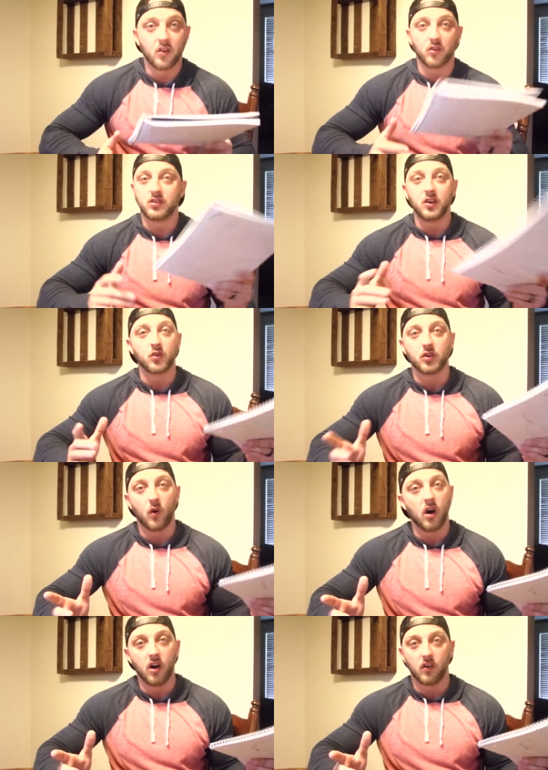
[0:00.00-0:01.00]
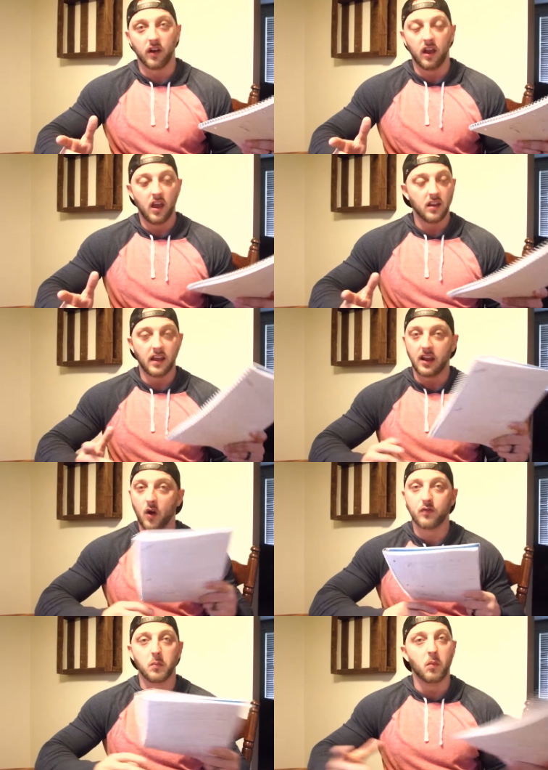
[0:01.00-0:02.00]
they're still so hungry, they
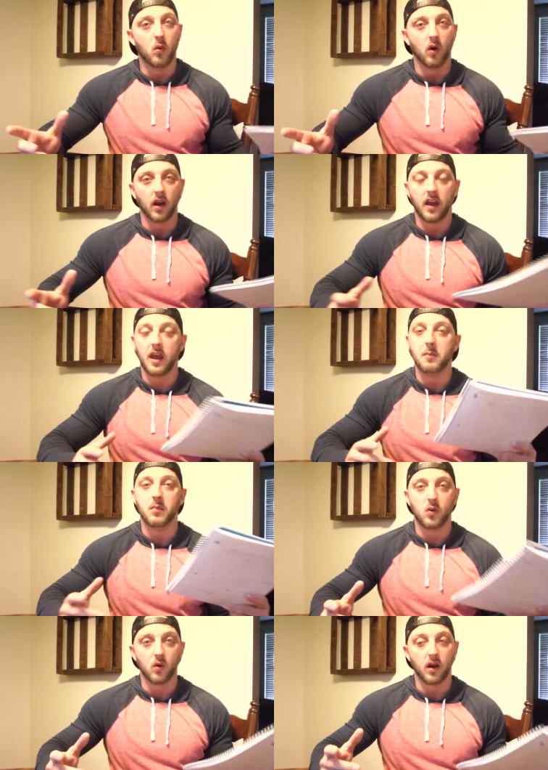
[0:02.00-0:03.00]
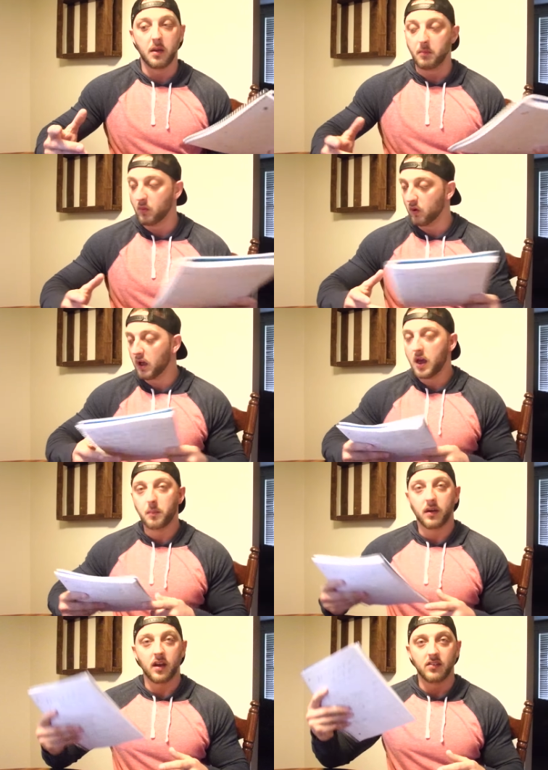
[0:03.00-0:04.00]
go for more and more and more
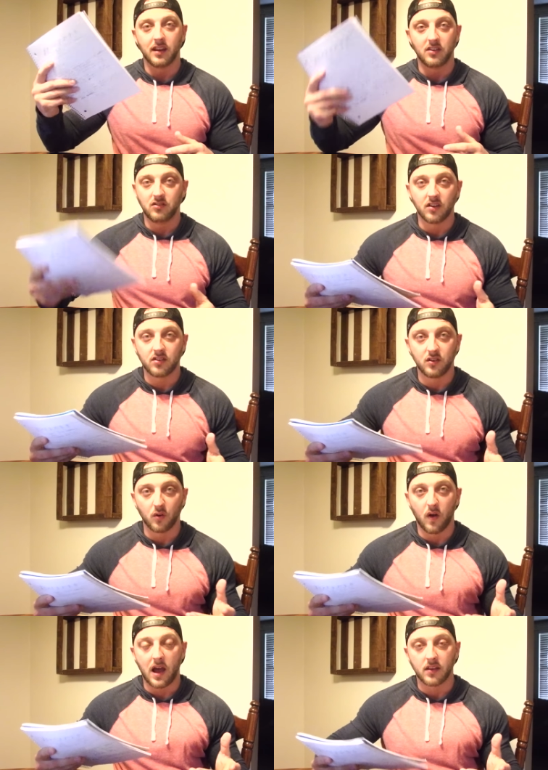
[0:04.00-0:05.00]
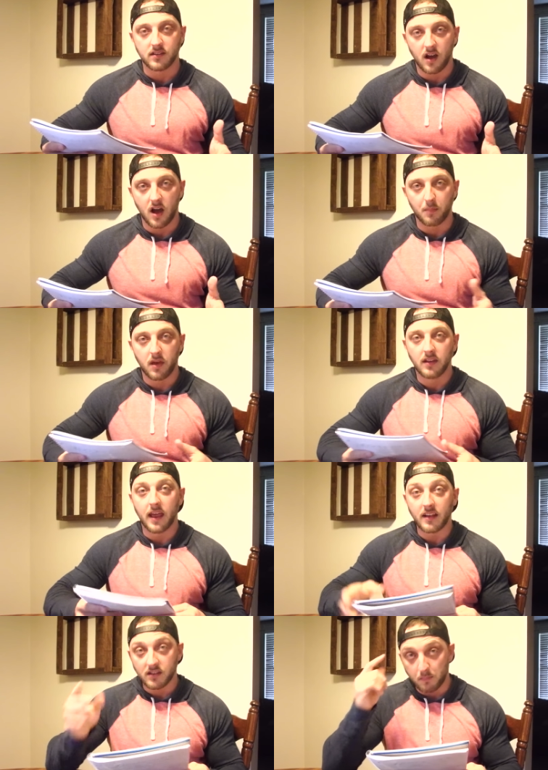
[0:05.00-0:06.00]
because they just don't know how to stop.
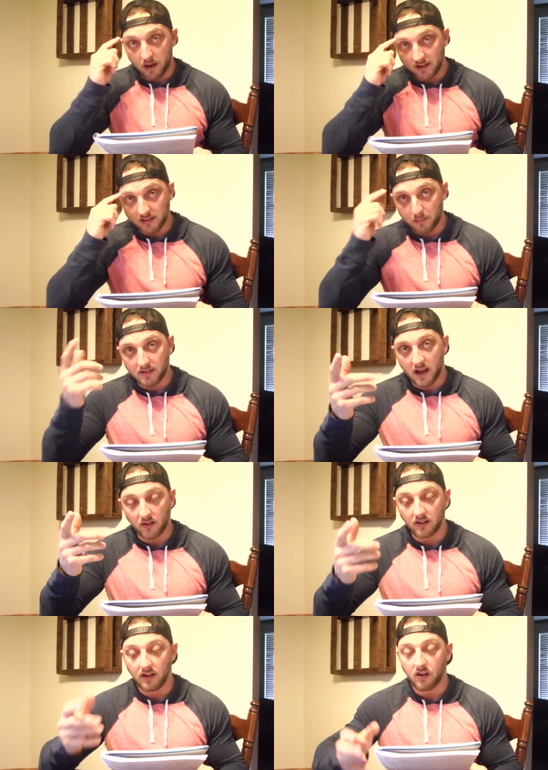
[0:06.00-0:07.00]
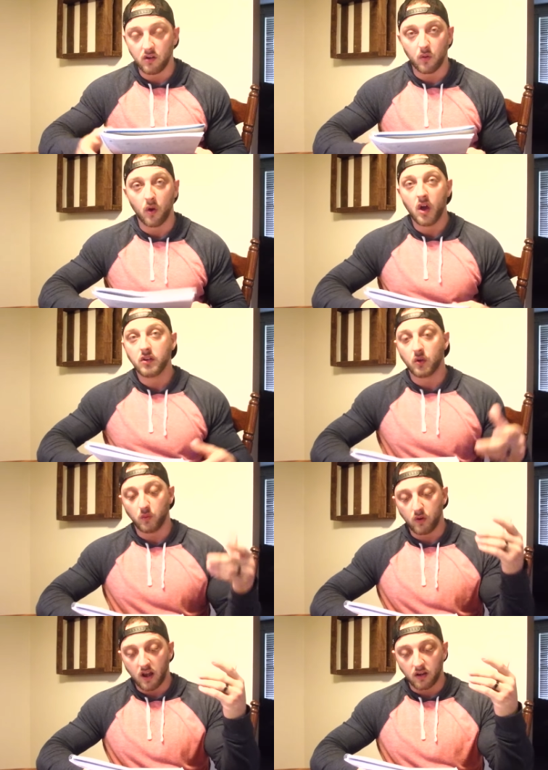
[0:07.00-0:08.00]
That's the mindset mentality you need to do. So
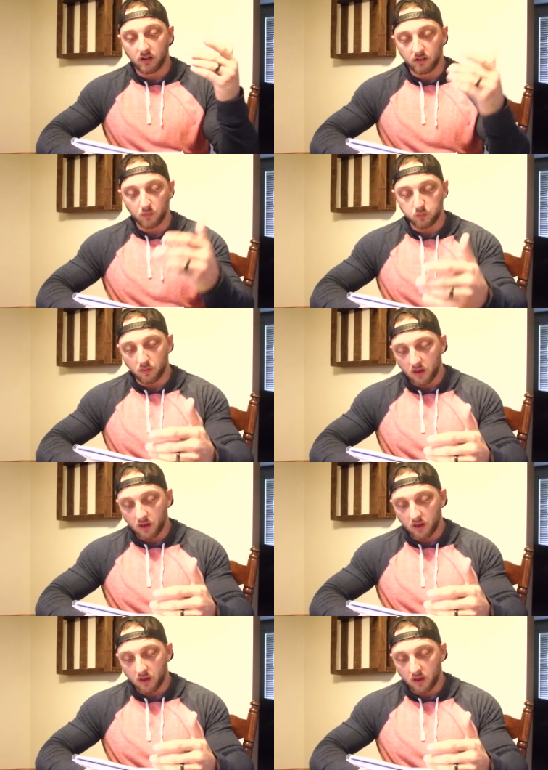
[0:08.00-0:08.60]
you gotta literally